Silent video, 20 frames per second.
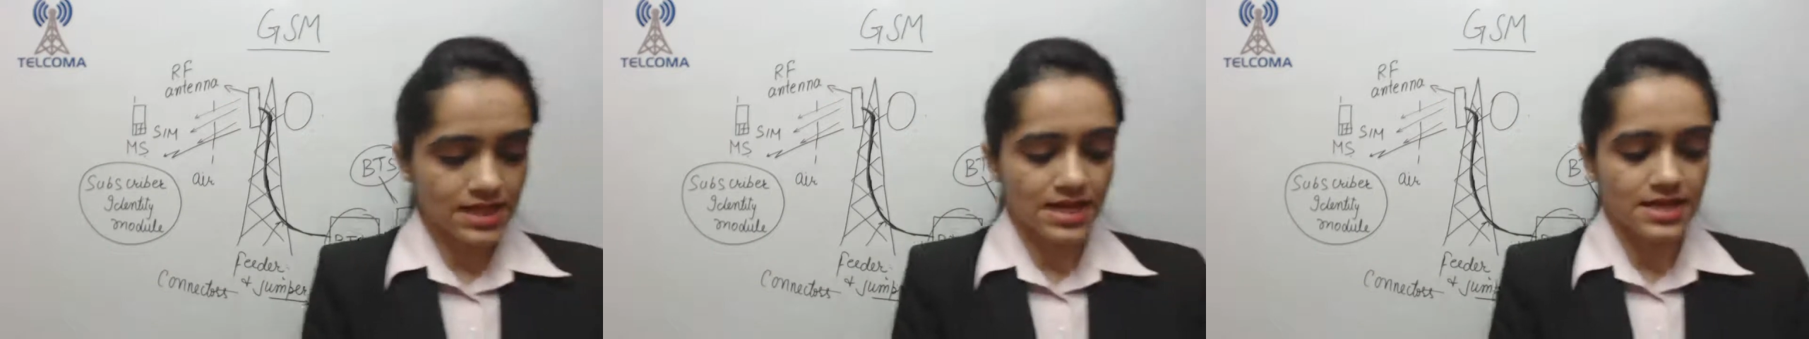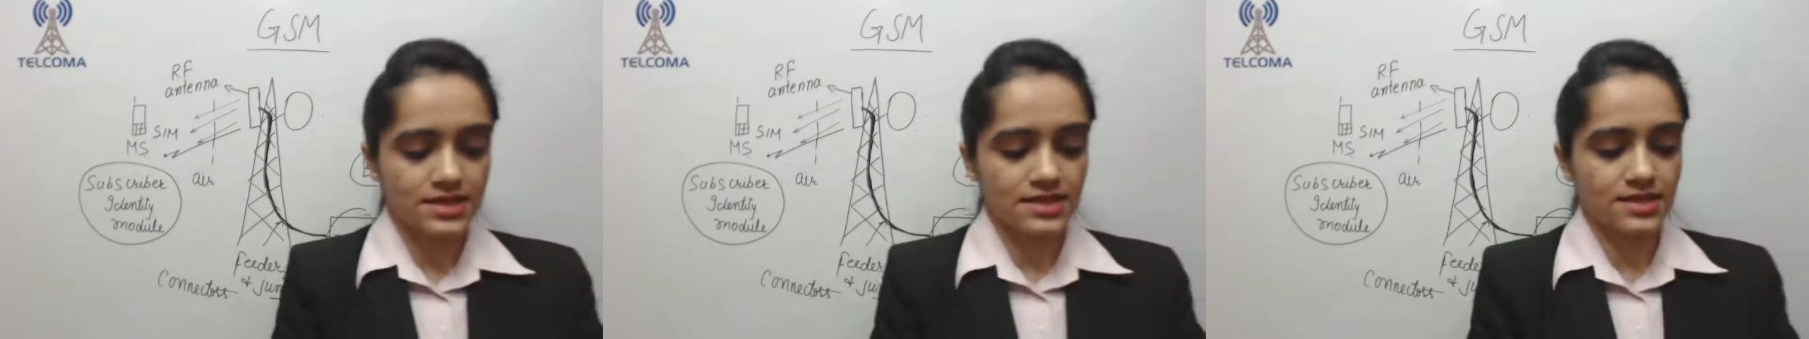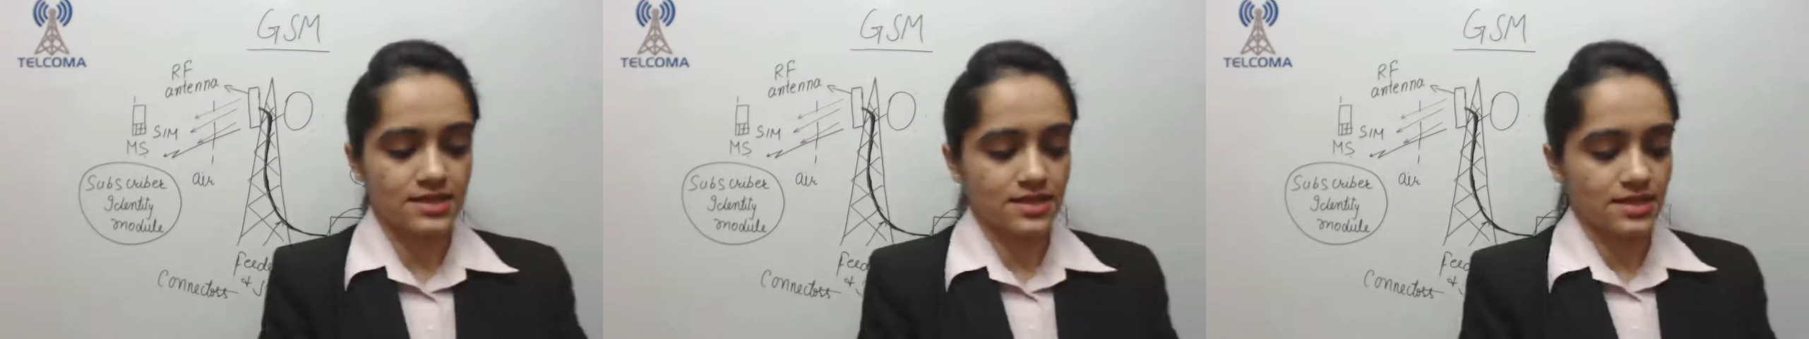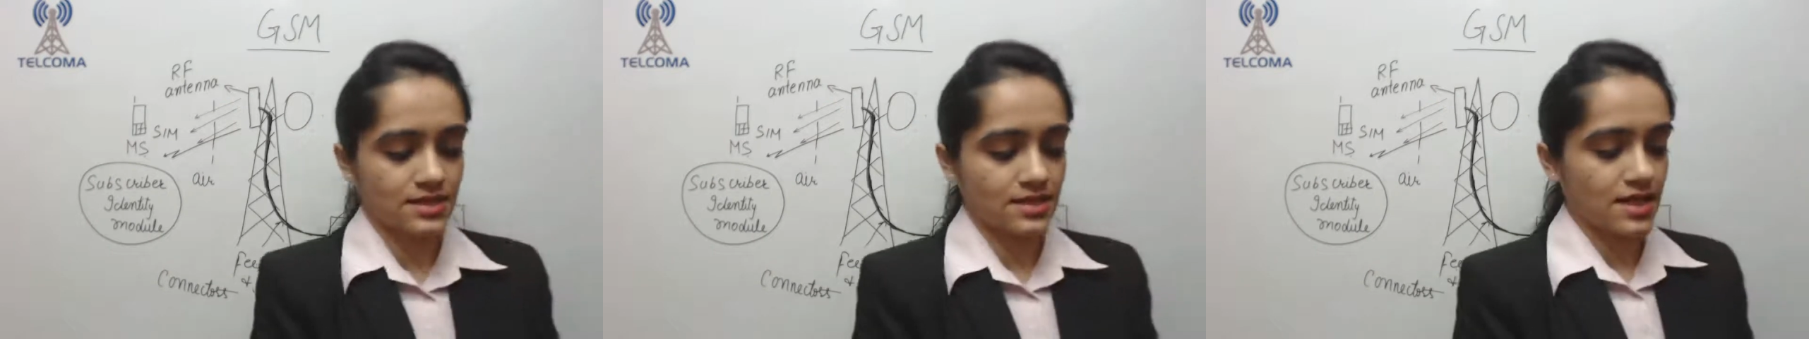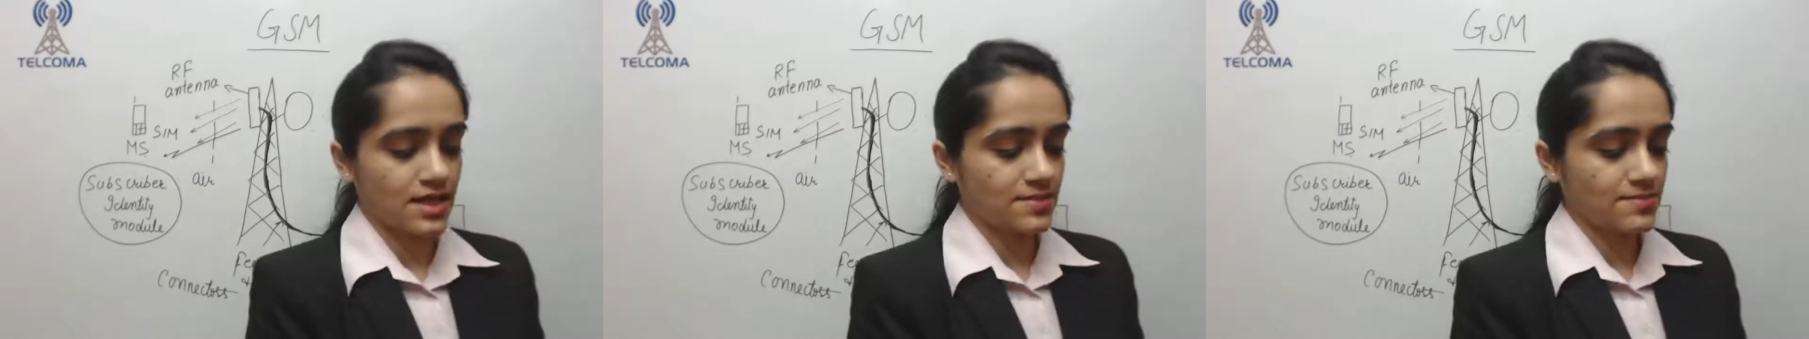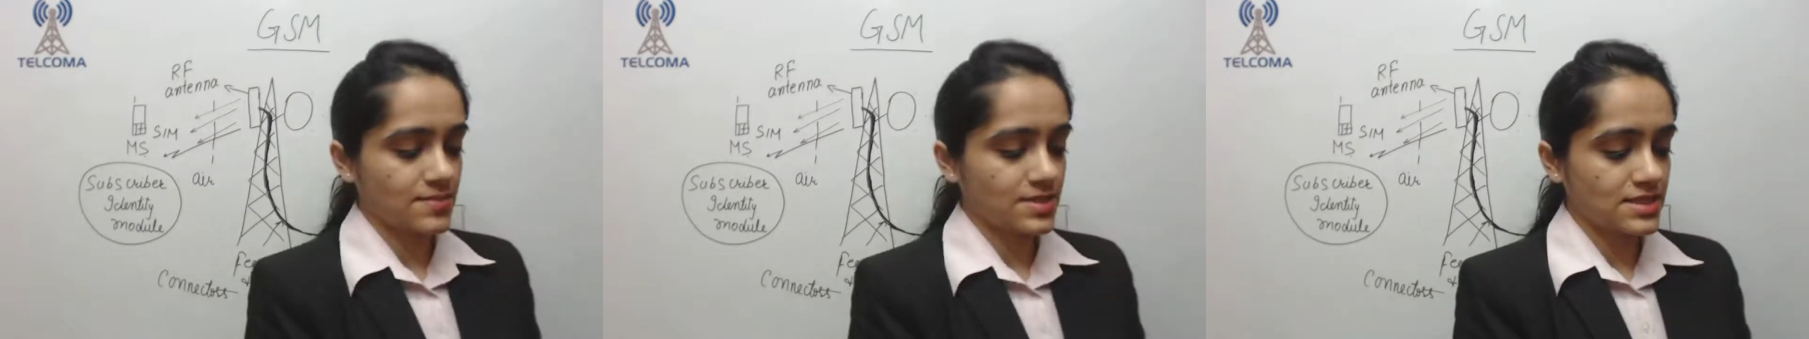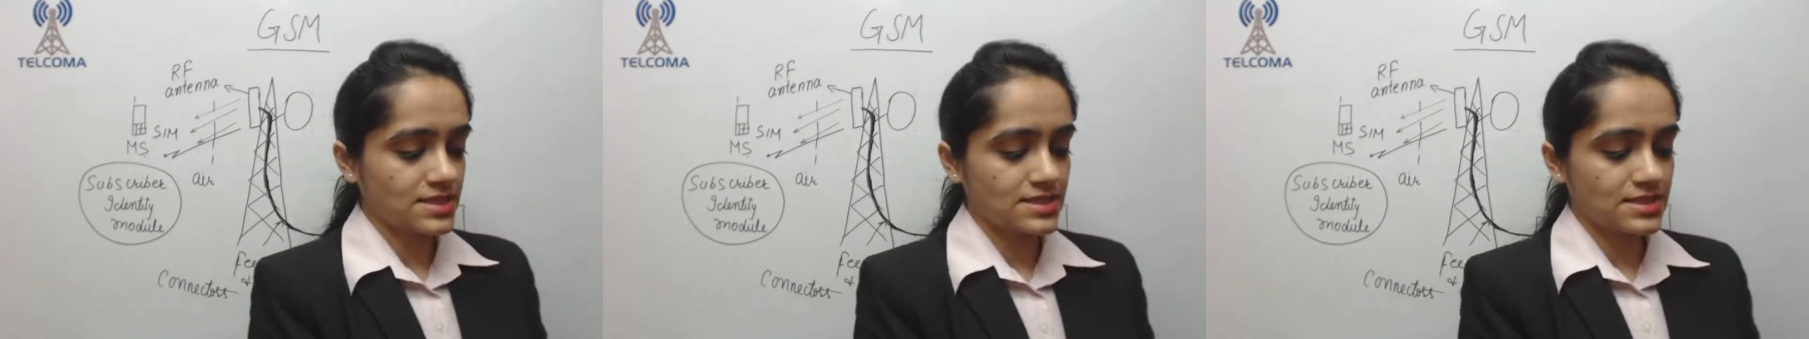entity,
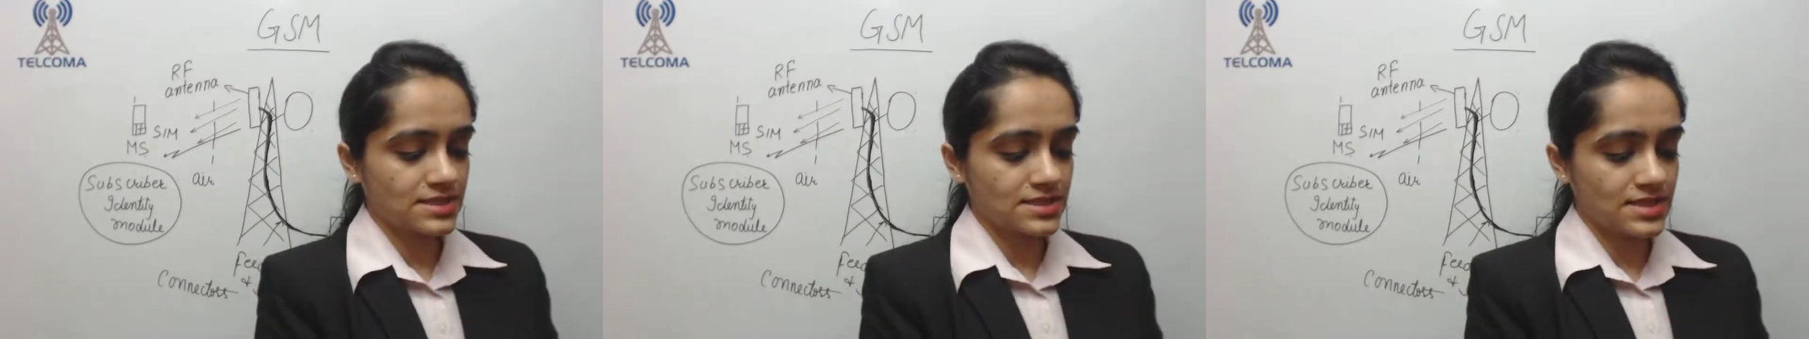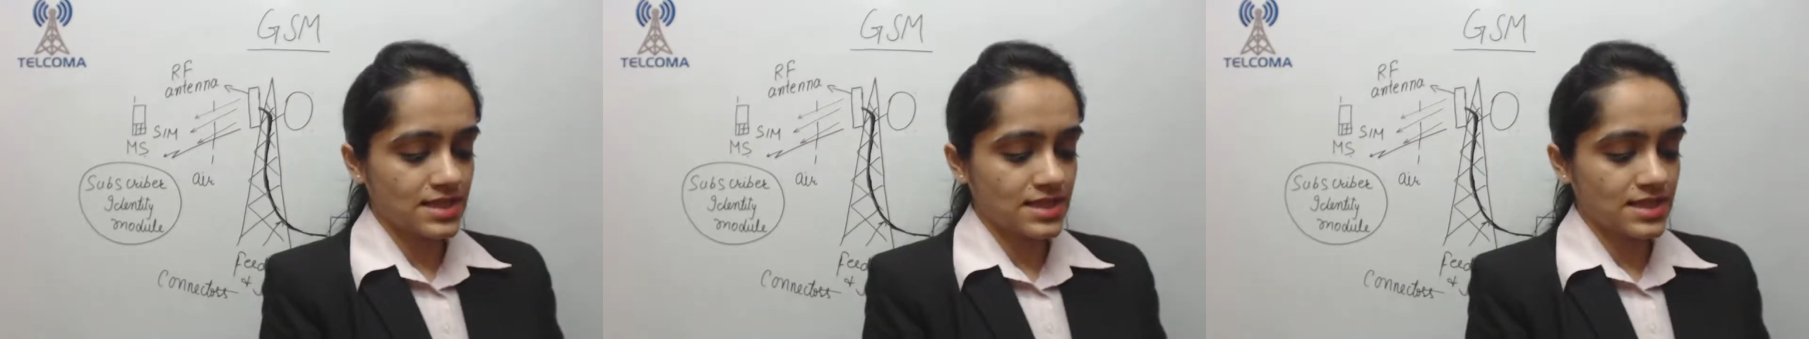that means